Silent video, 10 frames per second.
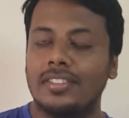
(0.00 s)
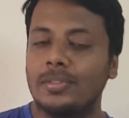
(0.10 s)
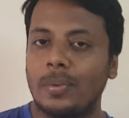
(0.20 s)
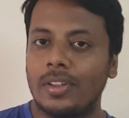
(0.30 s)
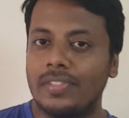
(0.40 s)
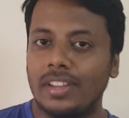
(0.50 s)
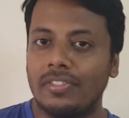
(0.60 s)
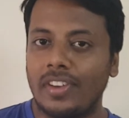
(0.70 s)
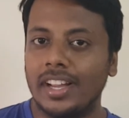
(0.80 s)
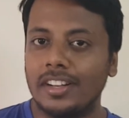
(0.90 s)
is one of the
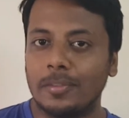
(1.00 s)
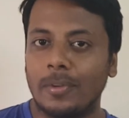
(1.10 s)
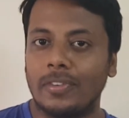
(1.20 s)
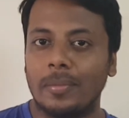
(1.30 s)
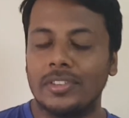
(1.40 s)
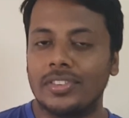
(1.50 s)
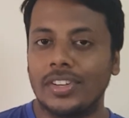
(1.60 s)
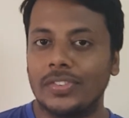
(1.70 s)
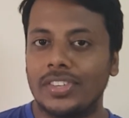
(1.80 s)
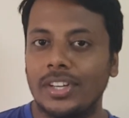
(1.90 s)
finest performances
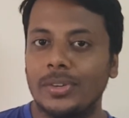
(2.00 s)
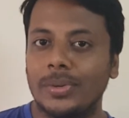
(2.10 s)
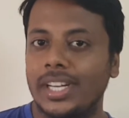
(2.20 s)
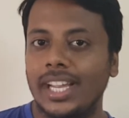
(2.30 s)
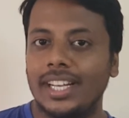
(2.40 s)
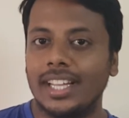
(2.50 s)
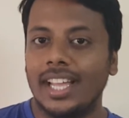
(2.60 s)
I've seen to date.